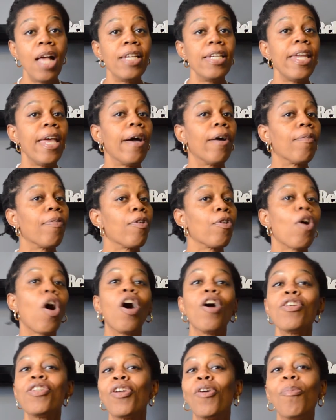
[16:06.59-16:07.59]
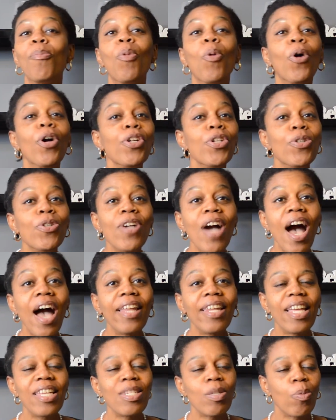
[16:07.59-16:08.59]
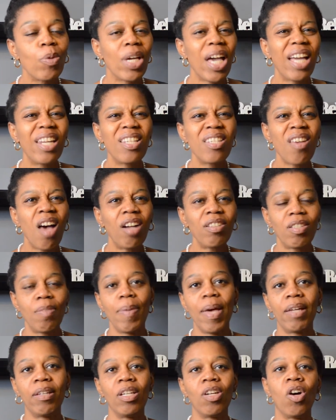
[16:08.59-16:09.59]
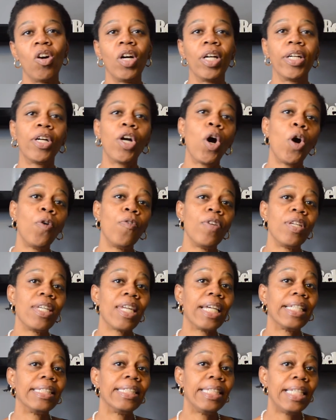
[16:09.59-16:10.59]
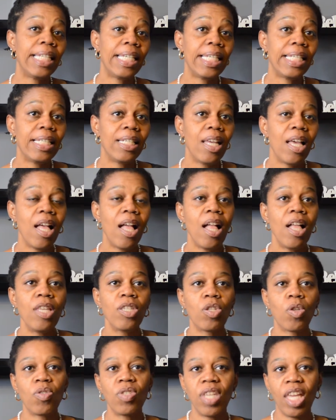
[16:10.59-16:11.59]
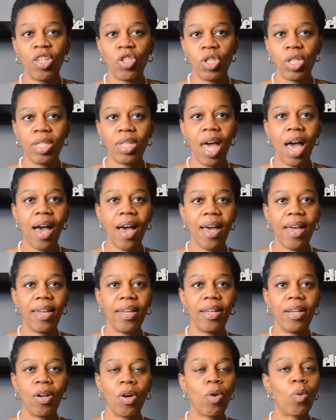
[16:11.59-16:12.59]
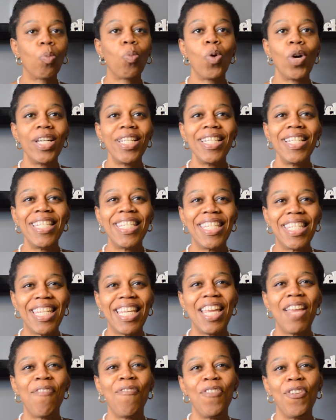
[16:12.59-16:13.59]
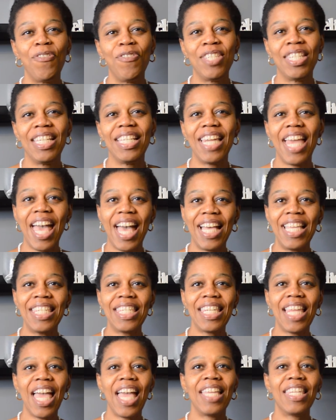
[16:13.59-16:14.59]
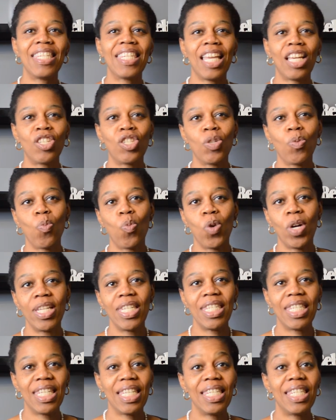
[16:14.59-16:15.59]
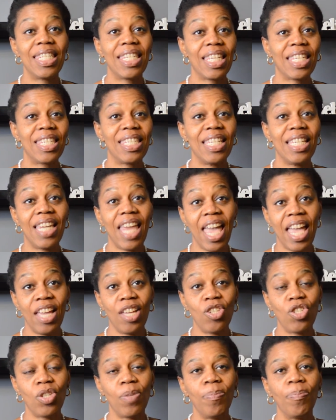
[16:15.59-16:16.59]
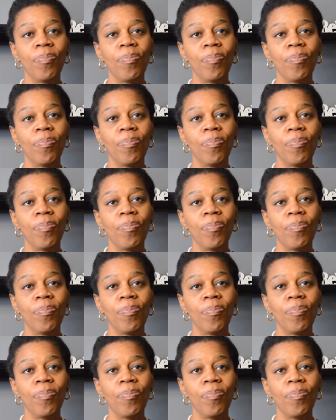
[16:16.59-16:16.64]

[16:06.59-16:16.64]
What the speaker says: Now, there are also more new guidelines, and we kind of talked about it on COVID-19. So sections 1C15S and Section 1C16H.